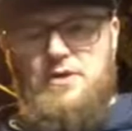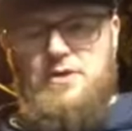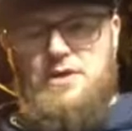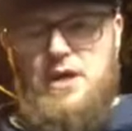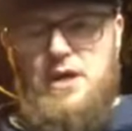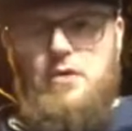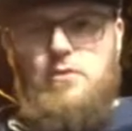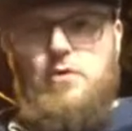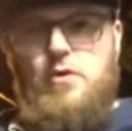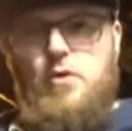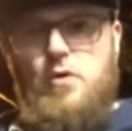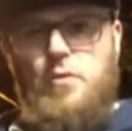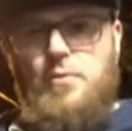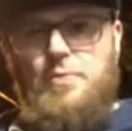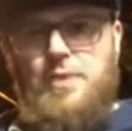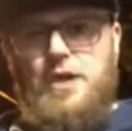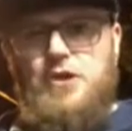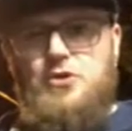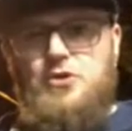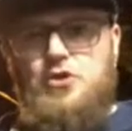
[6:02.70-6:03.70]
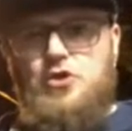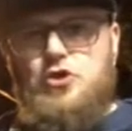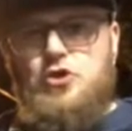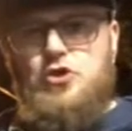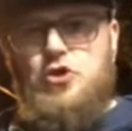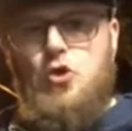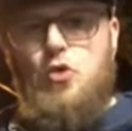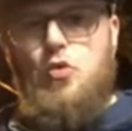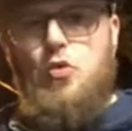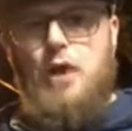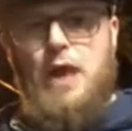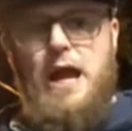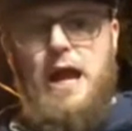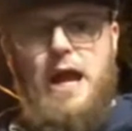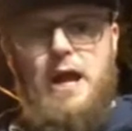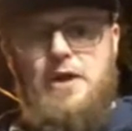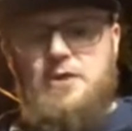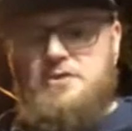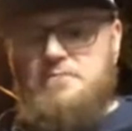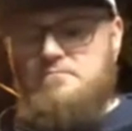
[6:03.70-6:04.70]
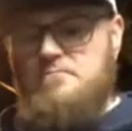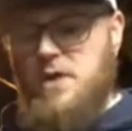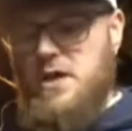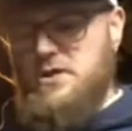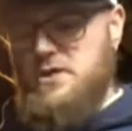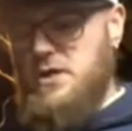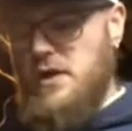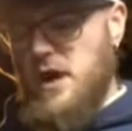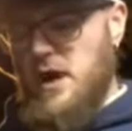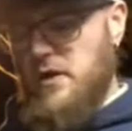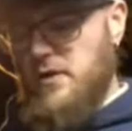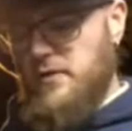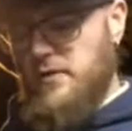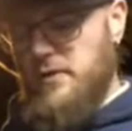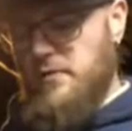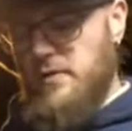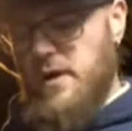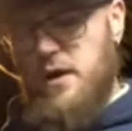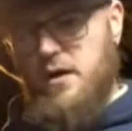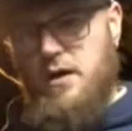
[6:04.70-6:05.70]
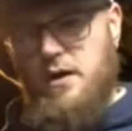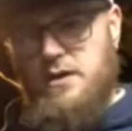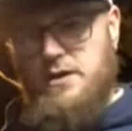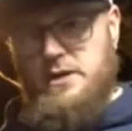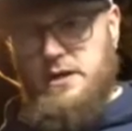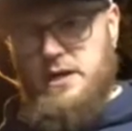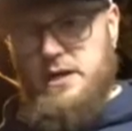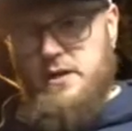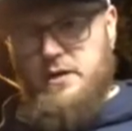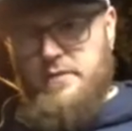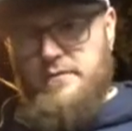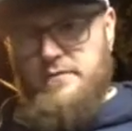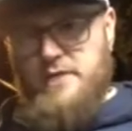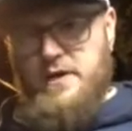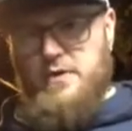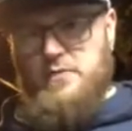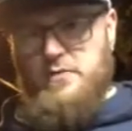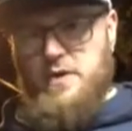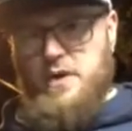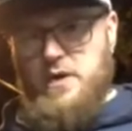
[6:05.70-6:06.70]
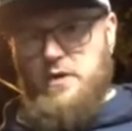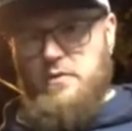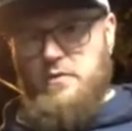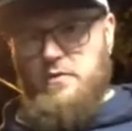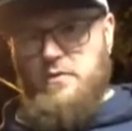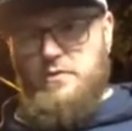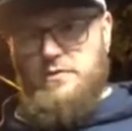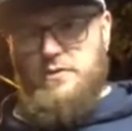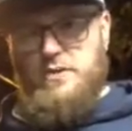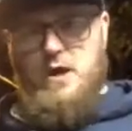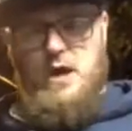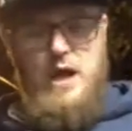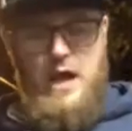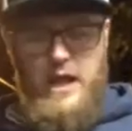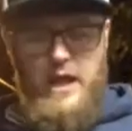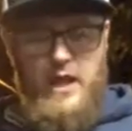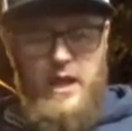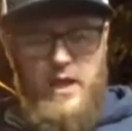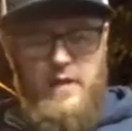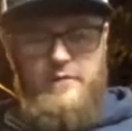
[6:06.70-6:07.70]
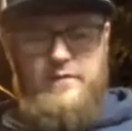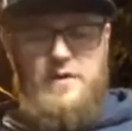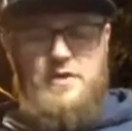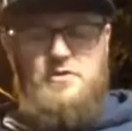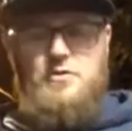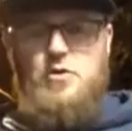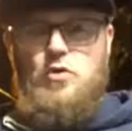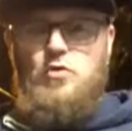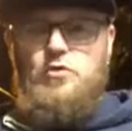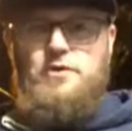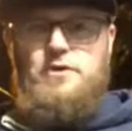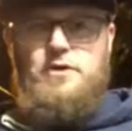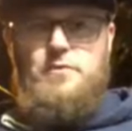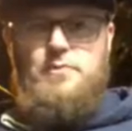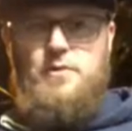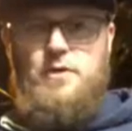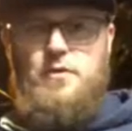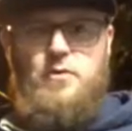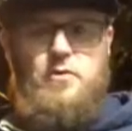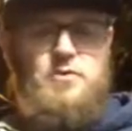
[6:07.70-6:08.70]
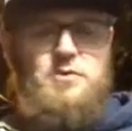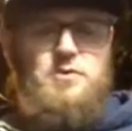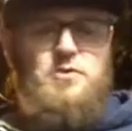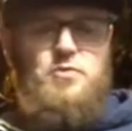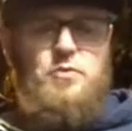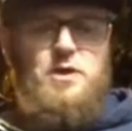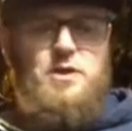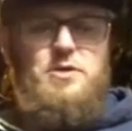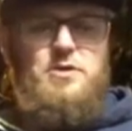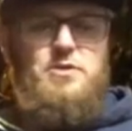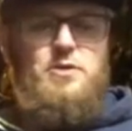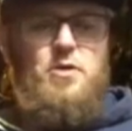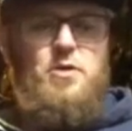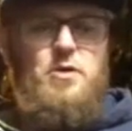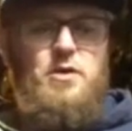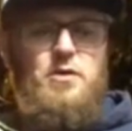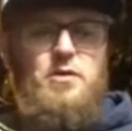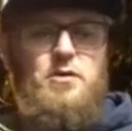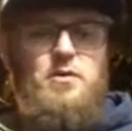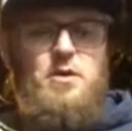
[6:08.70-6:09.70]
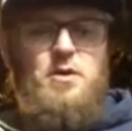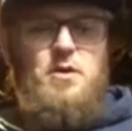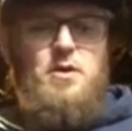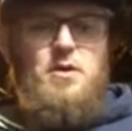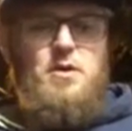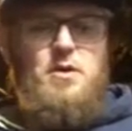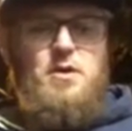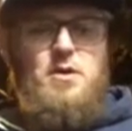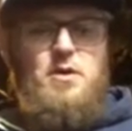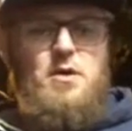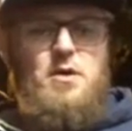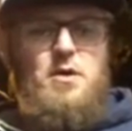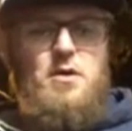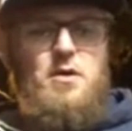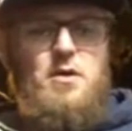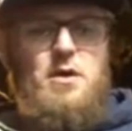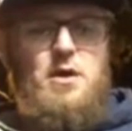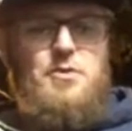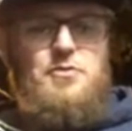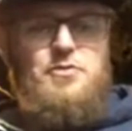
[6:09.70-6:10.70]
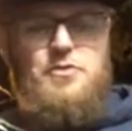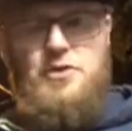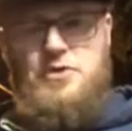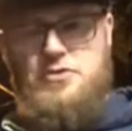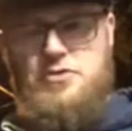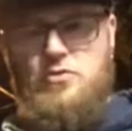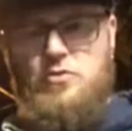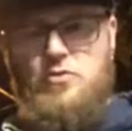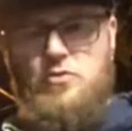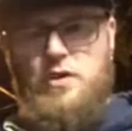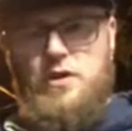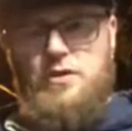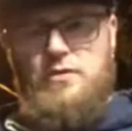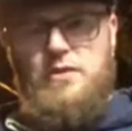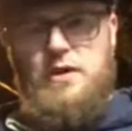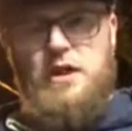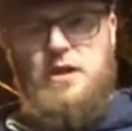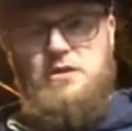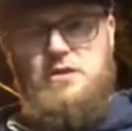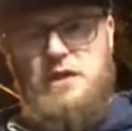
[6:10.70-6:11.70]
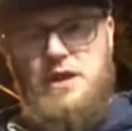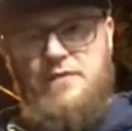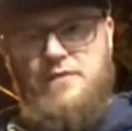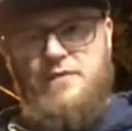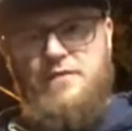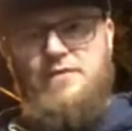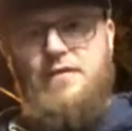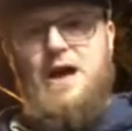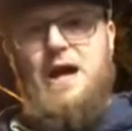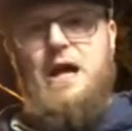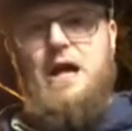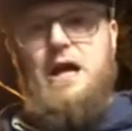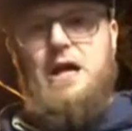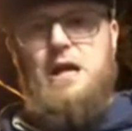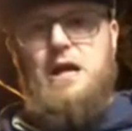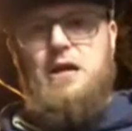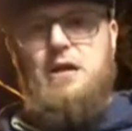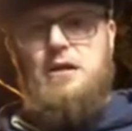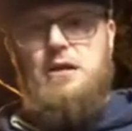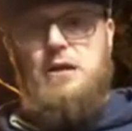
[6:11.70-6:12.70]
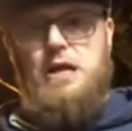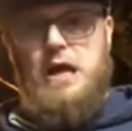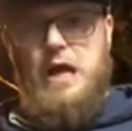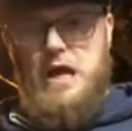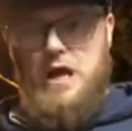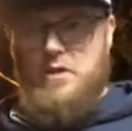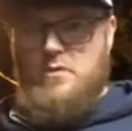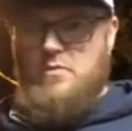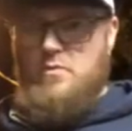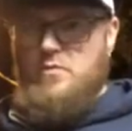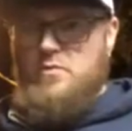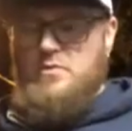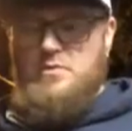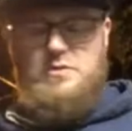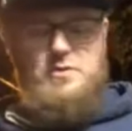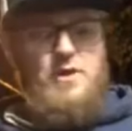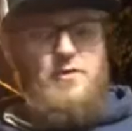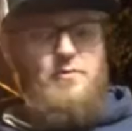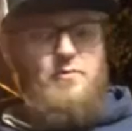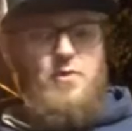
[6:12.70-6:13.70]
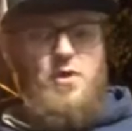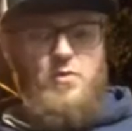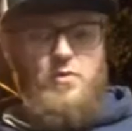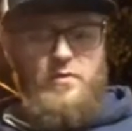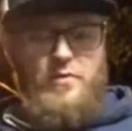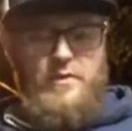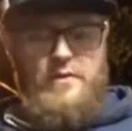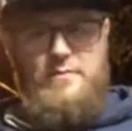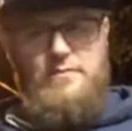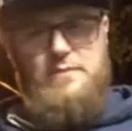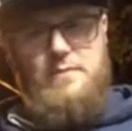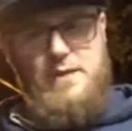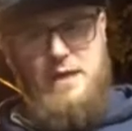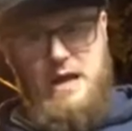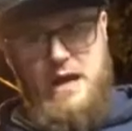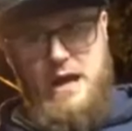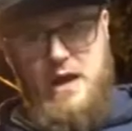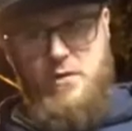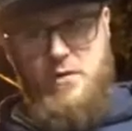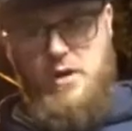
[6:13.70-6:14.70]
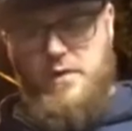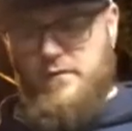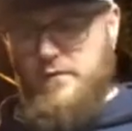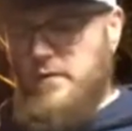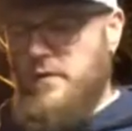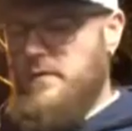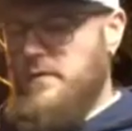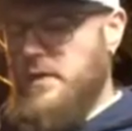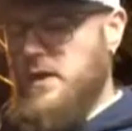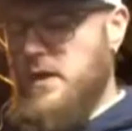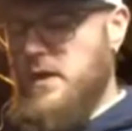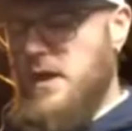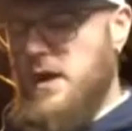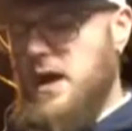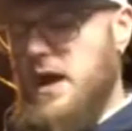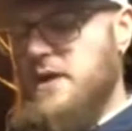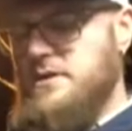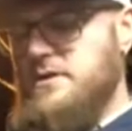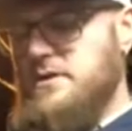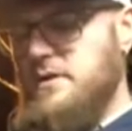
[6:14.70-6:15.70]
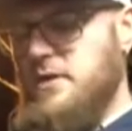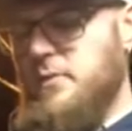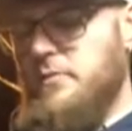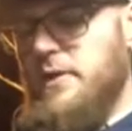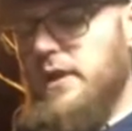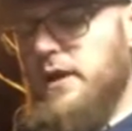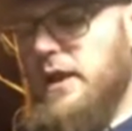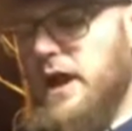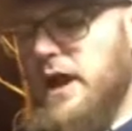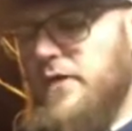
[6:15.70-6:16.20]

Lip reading: arrow is so light. It's much lighter than my hunting Victory arrows. I love these gold tip arrows. It's what I started in traditional with. It's a fine arrow. There's nothing wrong with it. However, it's a little bit light